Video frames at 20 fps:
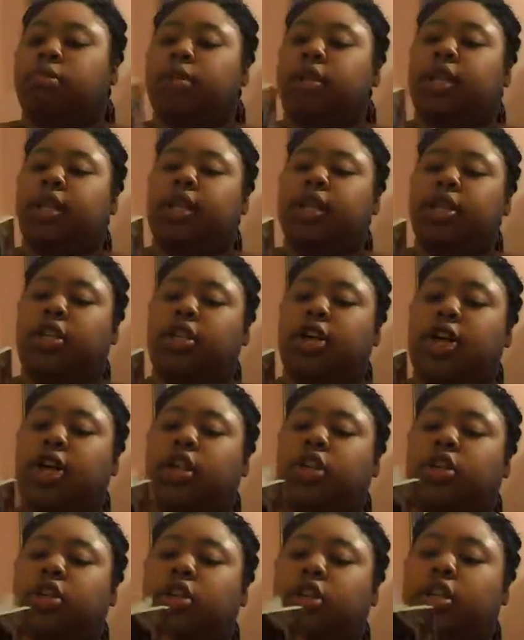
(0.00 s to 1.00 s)
Does it
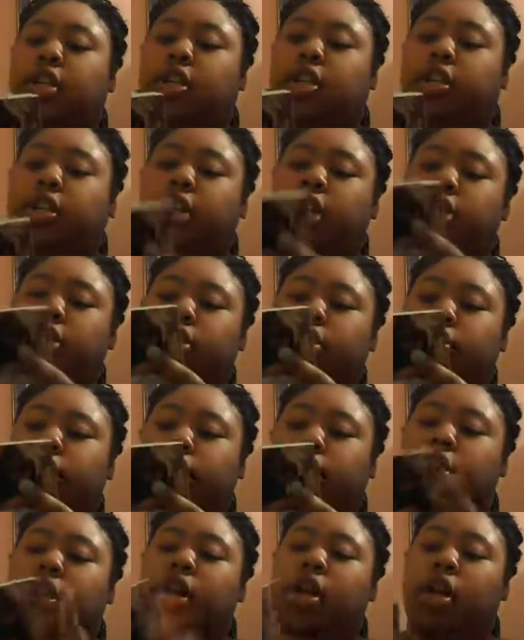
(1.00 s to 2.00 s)
change? Does it change over?
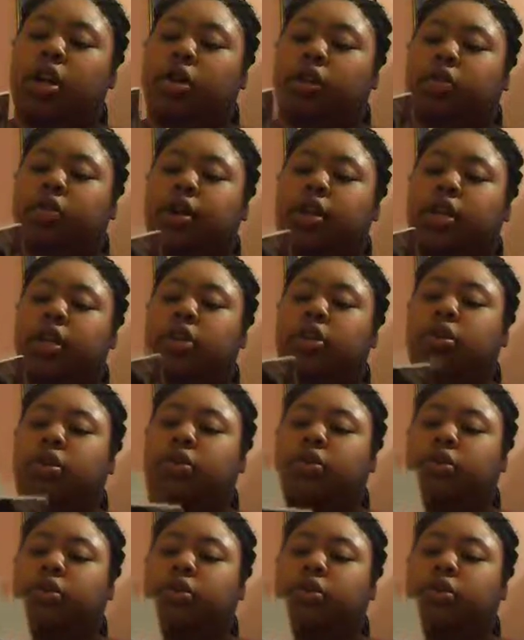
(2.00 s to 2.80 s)
Ridge.